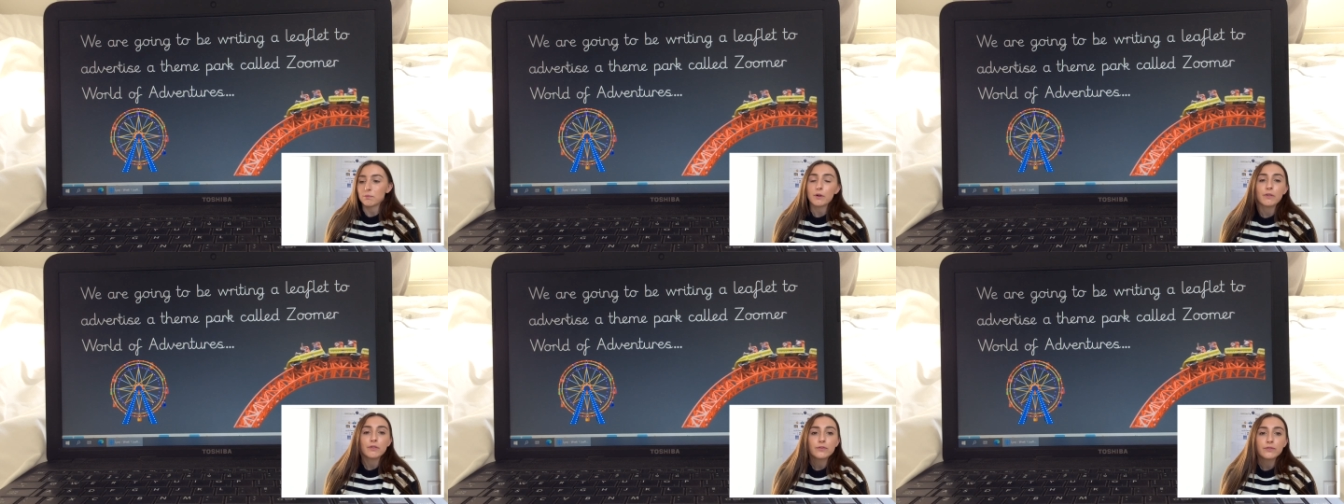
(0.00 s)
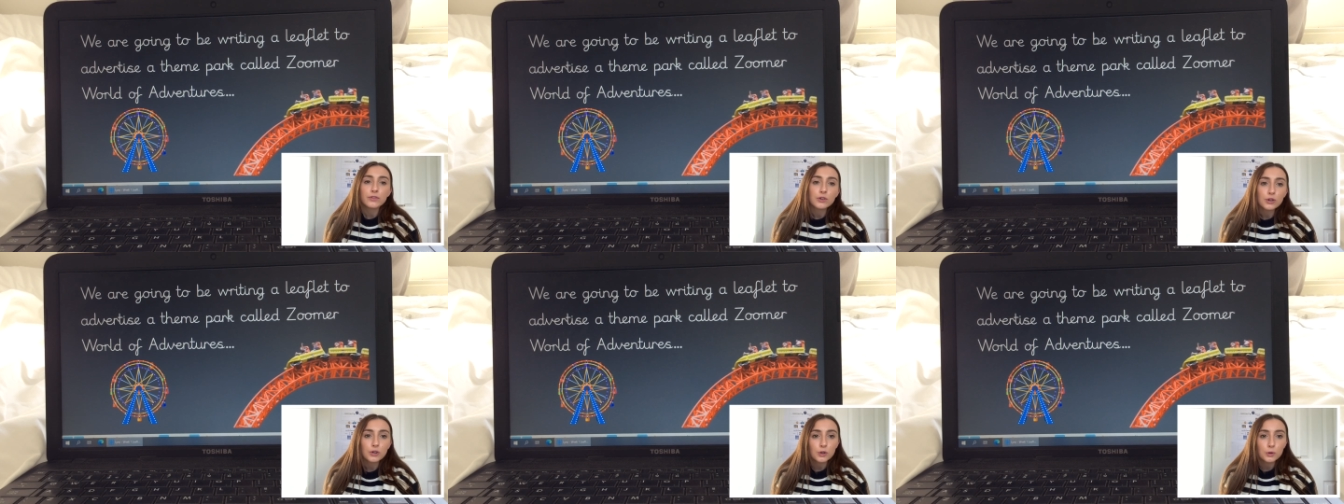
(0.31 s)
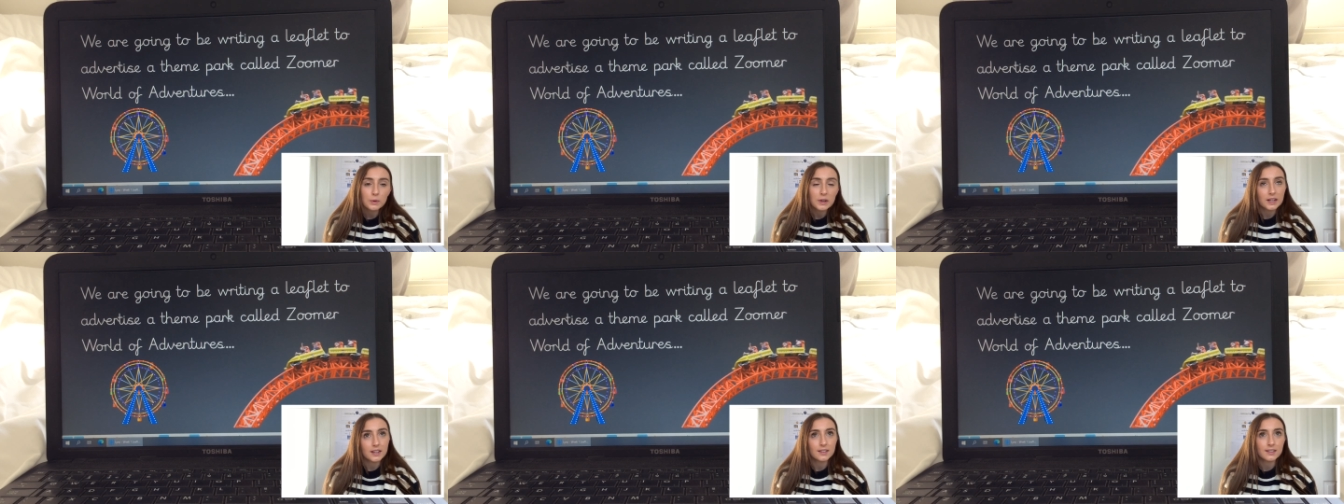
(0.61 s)

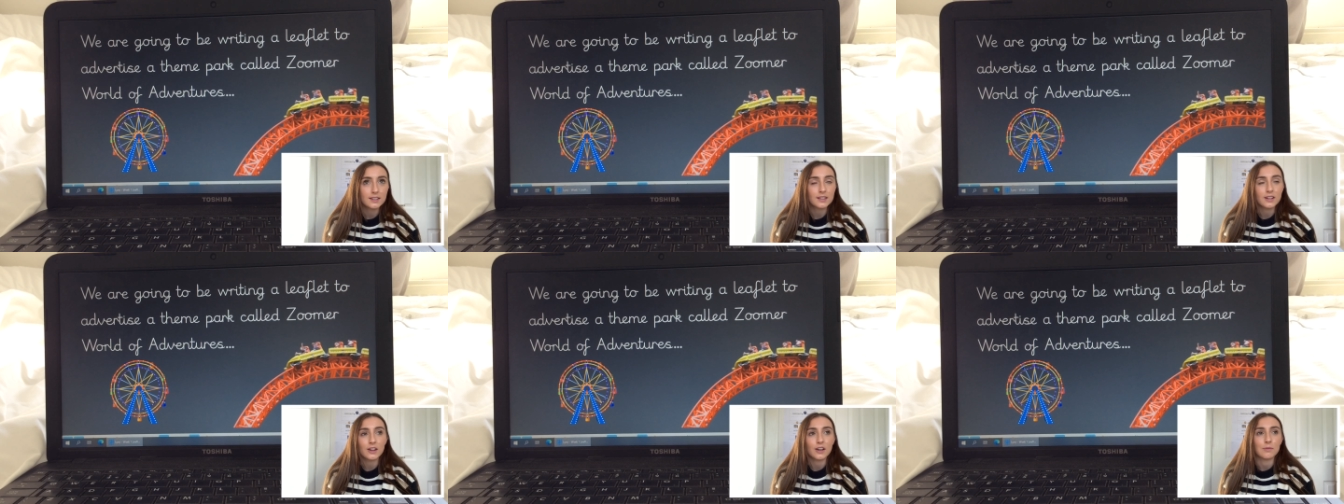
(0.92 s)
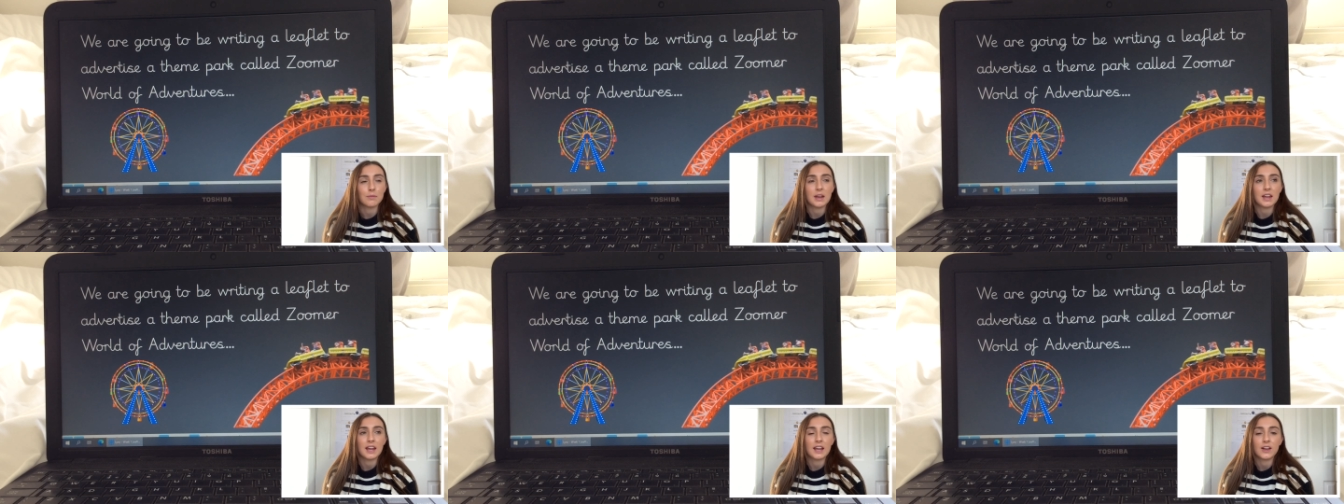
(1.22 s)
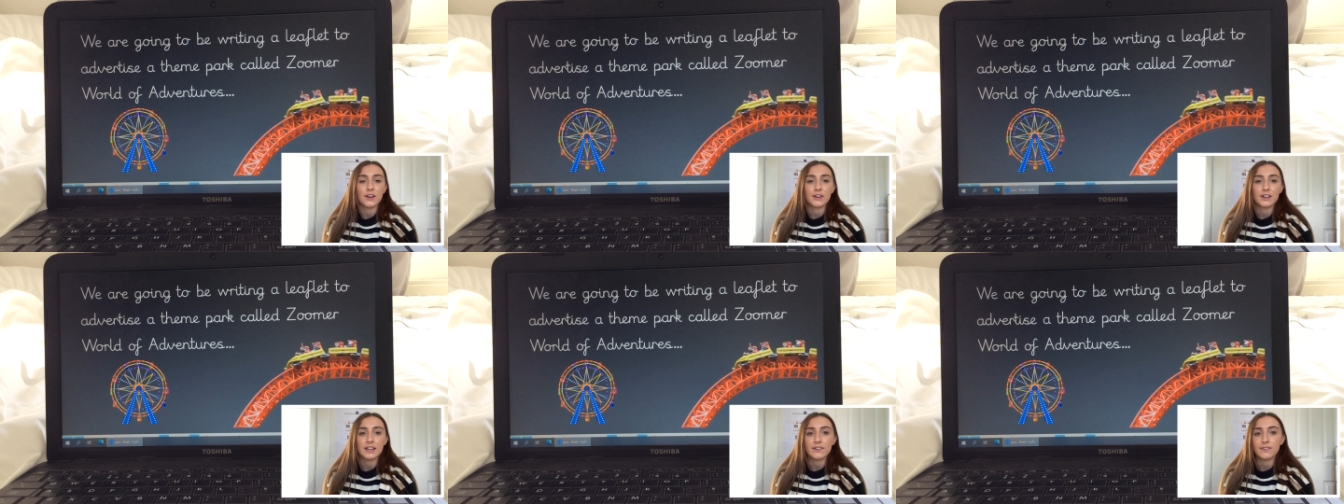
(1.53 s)
before we can start
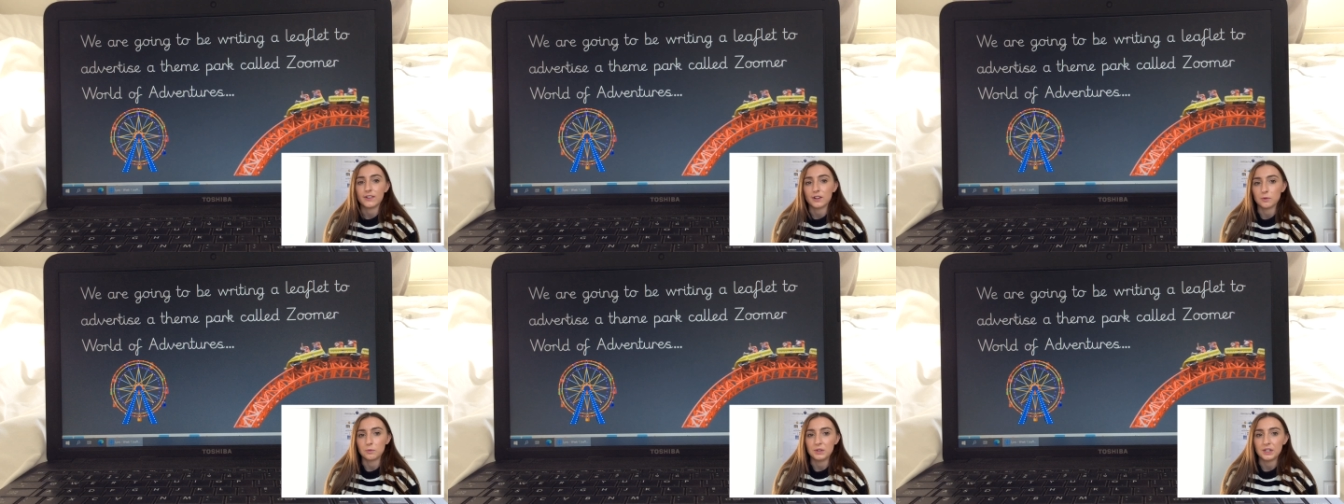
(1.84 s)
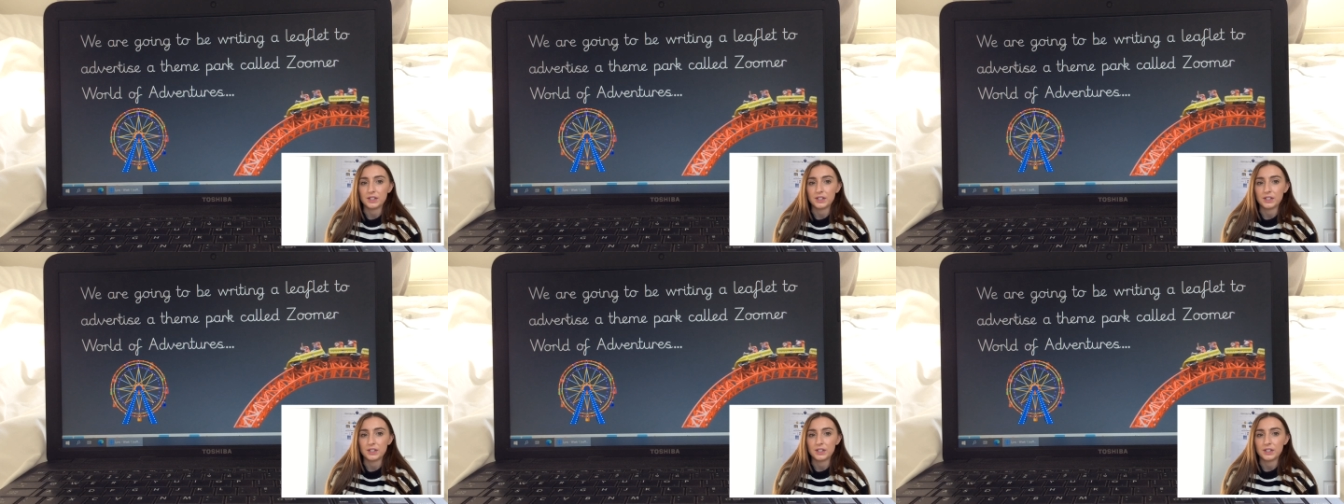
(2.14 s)
making our leaflet,